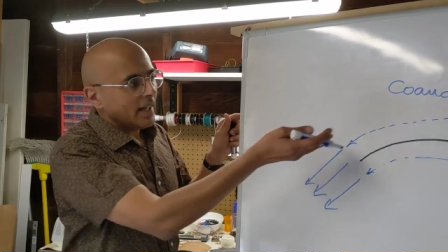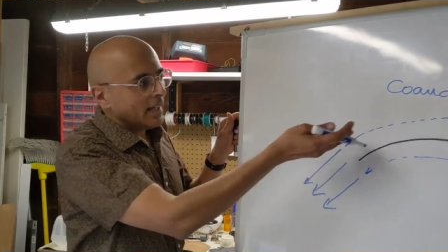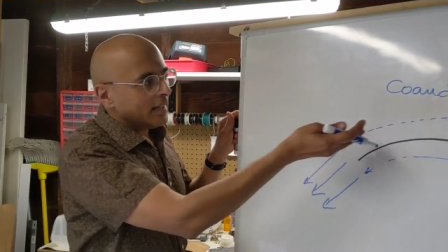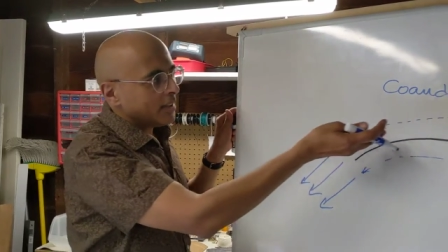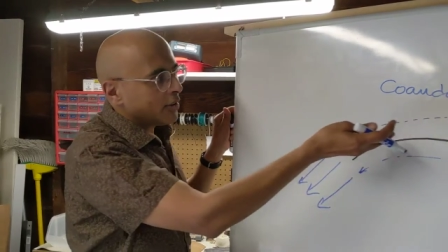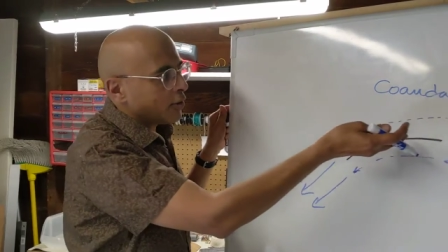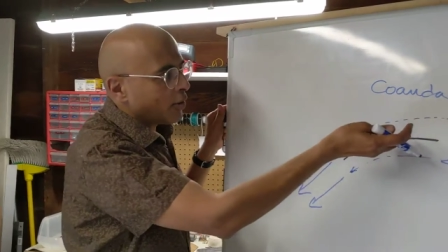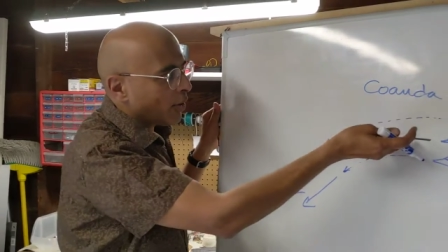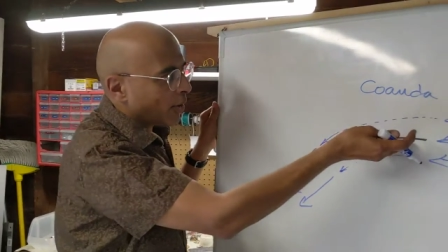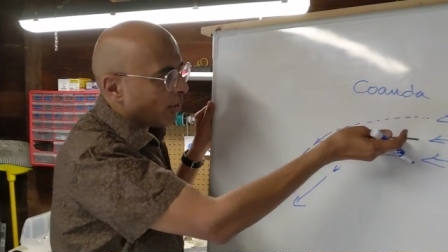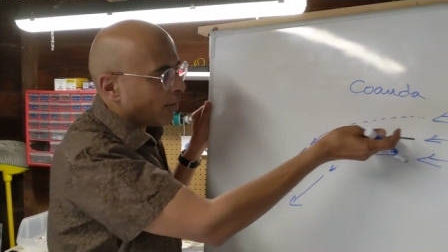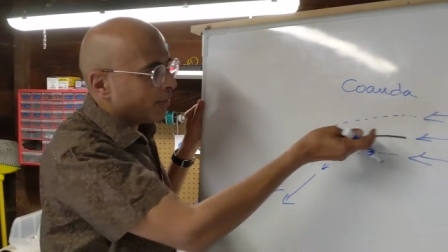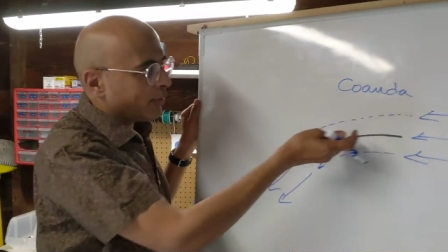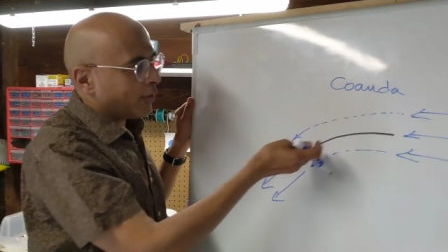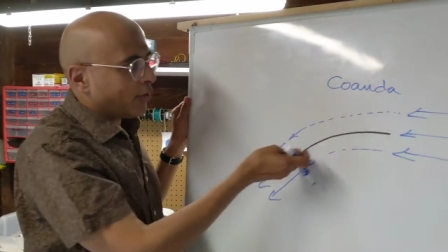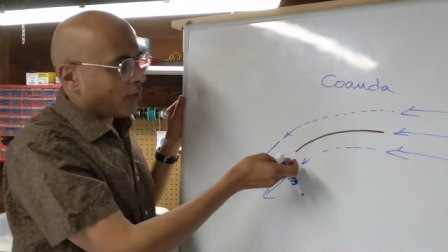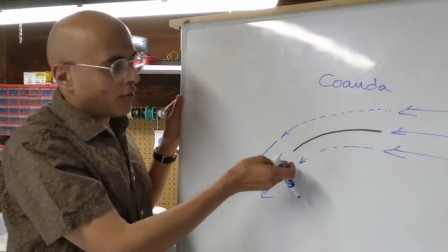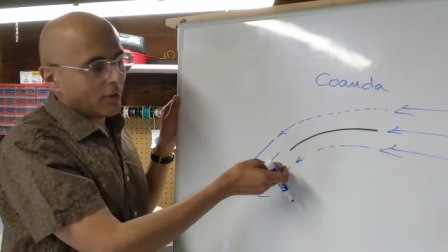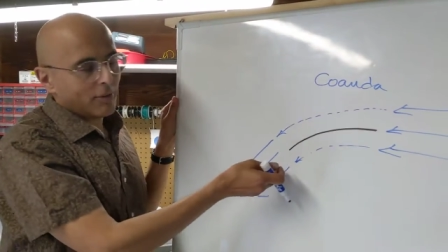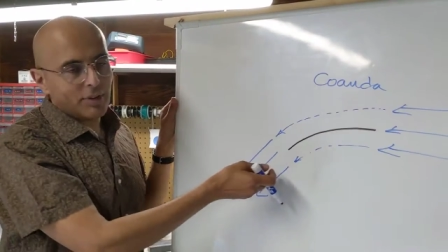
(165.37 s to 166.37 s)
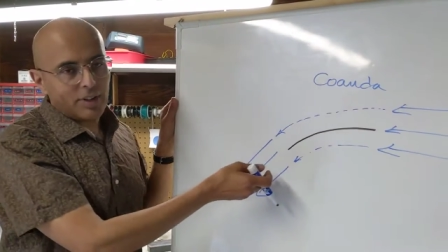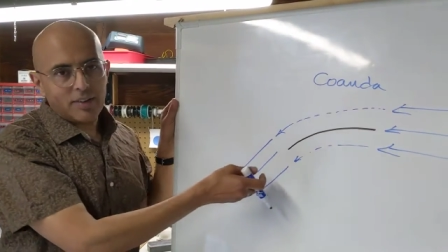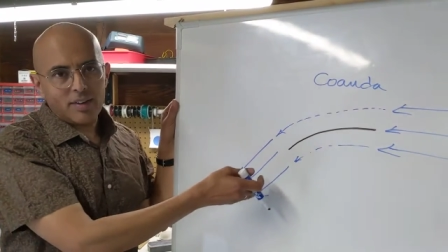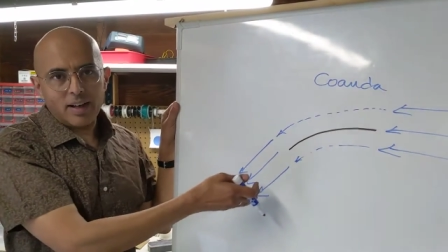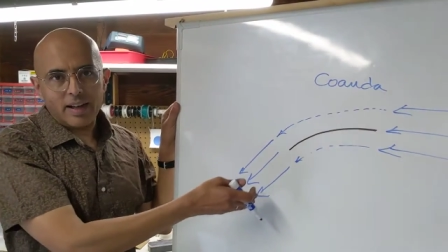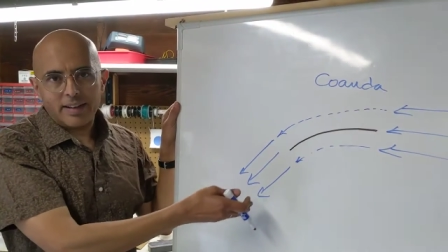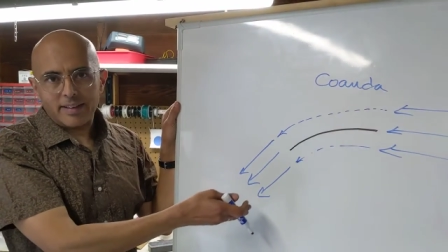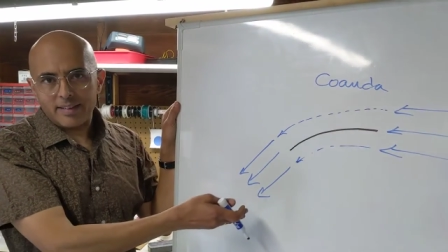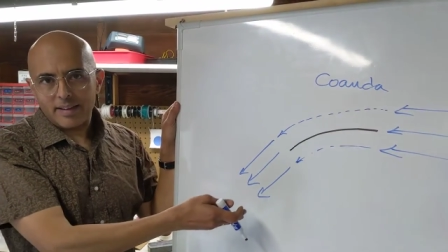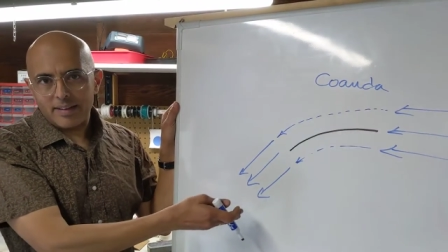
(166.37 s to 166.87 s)
a curved surface
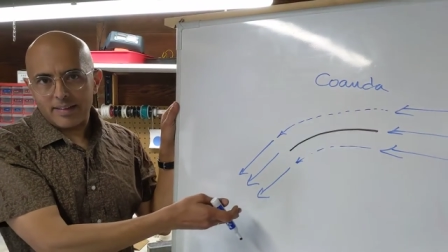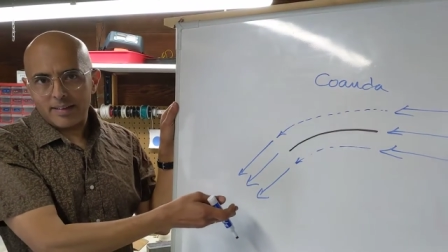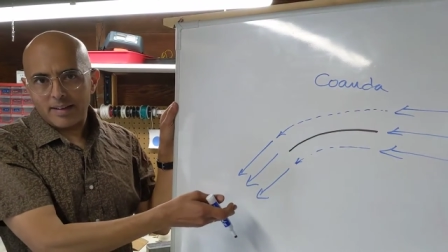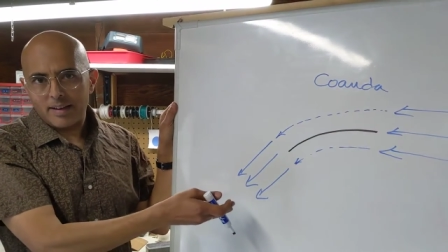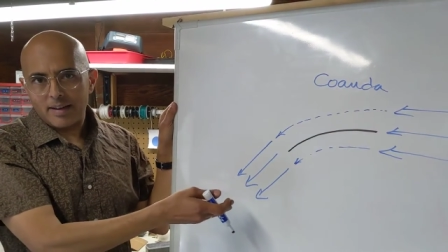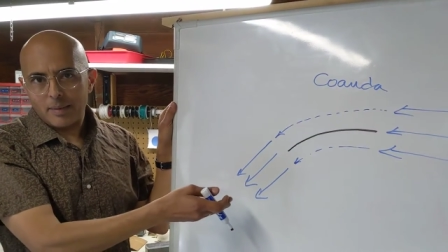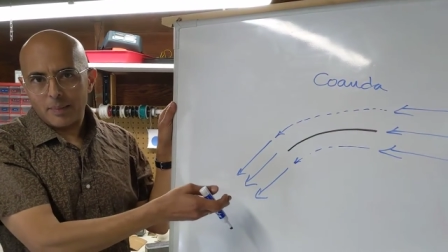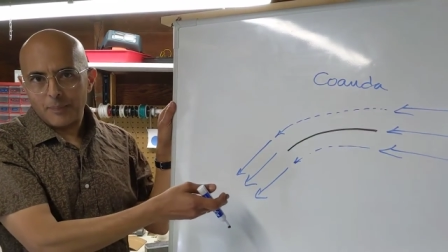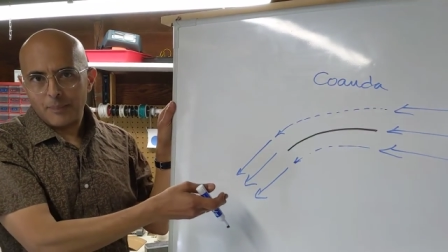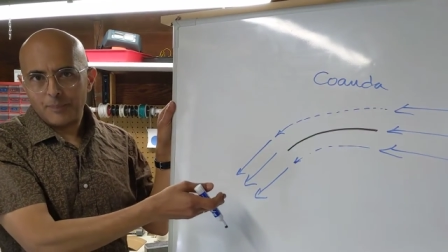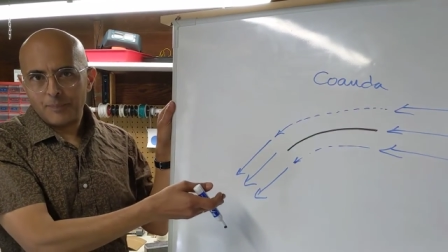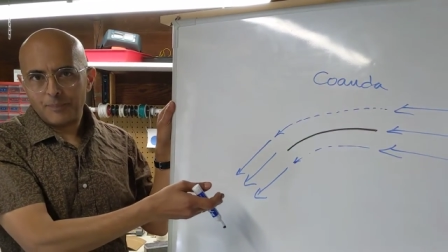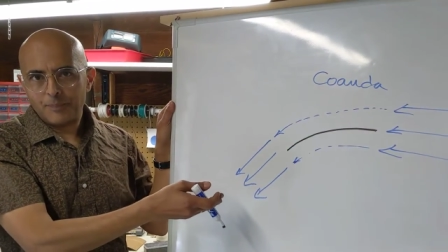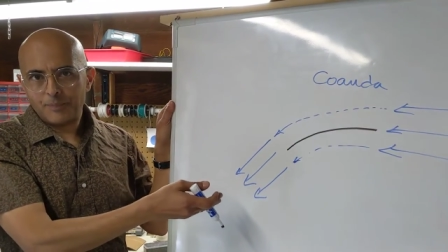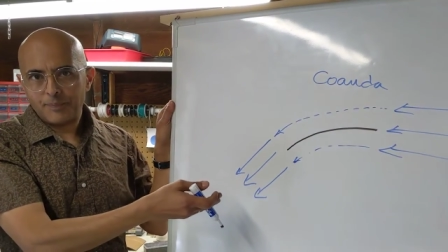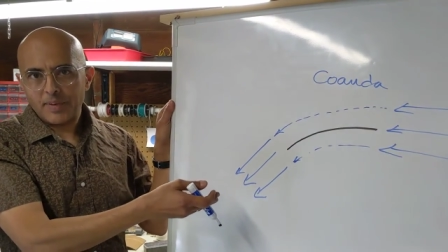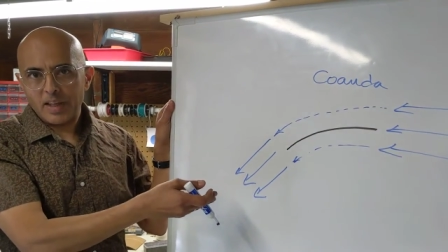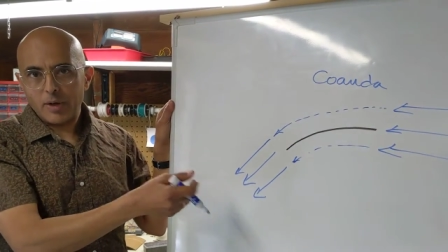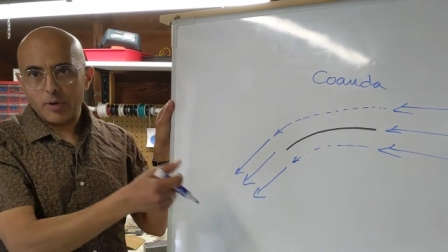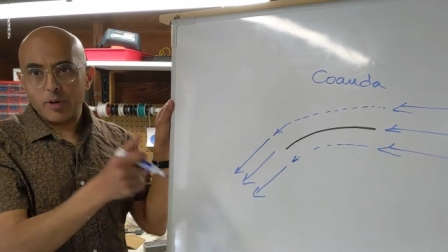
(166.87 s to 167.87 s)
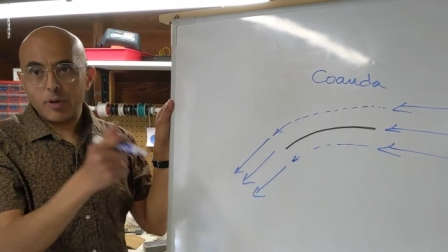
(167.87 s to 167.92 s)
like this. Now,